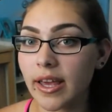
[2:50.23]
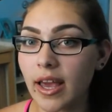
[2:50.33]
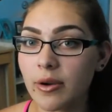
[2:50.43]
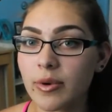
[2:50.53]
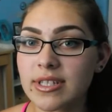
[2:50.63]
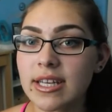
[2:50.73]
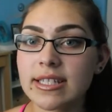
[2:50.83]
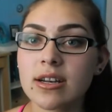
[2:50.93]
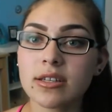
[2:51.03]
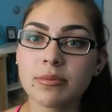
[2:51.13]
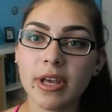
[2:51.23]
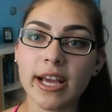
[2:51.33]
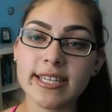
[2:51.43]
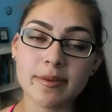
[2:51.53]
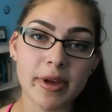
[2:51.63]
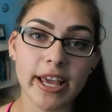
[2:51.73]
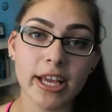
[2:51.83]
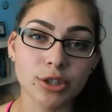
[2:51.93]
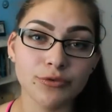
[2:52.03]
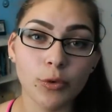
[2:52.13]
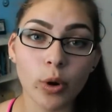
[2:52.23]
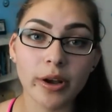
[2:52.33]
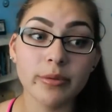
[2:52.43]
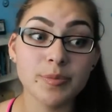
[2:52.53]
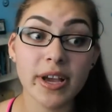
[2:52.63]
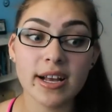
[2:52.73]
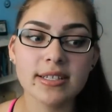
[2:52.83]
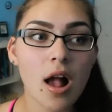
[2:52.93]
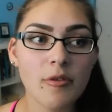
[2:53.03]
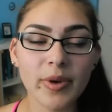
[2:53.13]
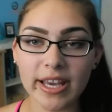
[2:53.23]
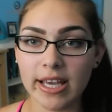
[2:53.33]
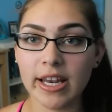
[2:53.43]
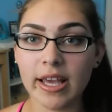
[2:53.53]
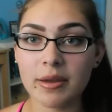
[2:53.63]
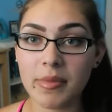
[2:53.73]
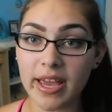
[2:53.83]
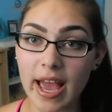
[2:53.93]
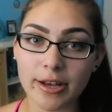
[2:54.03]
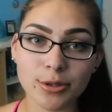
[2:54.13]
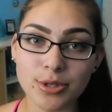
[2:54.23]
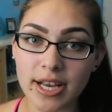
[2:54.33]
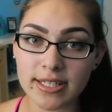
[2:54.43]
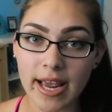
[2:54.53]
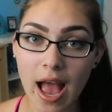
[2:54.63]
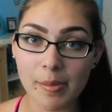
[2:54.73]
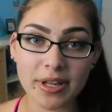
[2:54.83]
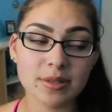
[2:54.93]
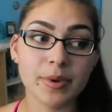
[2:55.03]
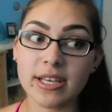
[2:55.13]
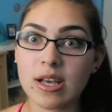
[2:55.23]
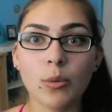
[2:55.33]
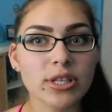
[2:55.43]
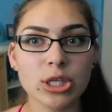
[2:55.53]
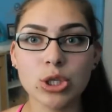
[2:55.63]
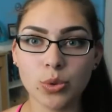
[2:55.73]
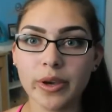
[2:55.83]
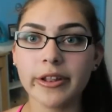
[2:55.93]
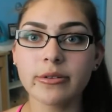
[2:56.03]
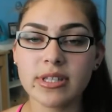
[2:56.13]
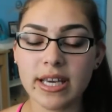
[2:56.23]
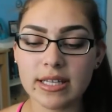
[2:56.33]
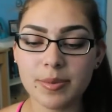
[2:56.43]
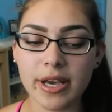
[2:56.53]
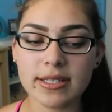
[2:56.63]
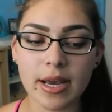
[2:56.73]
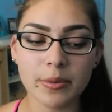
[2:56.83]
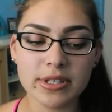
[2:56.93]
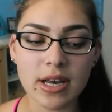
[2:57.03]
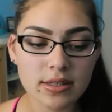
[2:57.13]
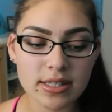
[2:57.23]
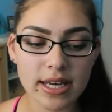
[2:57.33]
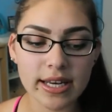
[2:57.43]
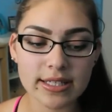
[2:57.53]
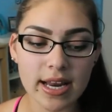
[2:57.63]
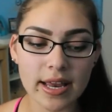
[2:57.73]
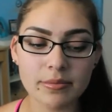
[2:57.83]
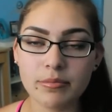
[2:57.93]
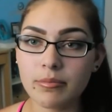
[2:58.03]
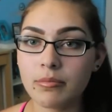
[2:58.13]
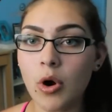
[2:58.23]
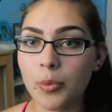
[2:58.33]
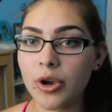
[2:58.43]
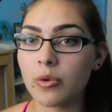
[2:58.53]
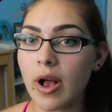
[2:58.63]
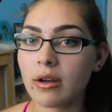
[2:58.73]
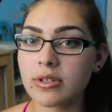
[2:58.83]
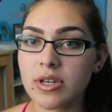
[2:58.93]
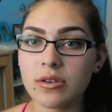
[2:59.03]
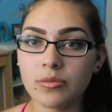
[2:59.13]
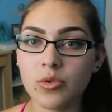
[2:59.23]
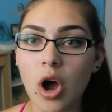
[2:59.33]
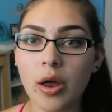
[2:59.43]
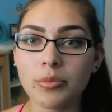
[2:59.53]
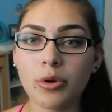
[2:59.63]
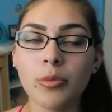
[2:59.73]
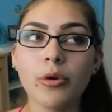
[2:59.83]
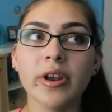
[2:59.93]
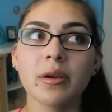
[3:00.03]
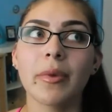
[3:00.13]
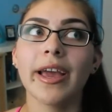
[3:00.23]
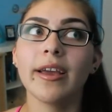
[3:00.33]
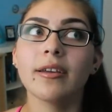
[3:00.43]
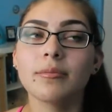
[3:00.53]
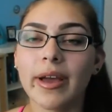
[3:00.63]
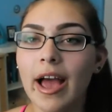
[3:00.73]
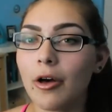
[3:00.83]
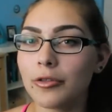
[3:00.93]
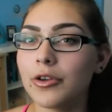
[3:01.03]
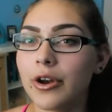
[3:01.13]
It's not something I take medication for. It was because of my eating and my exercising habits, because I wasn't doing those things, because I was sitting and moping around and not promoting my health, you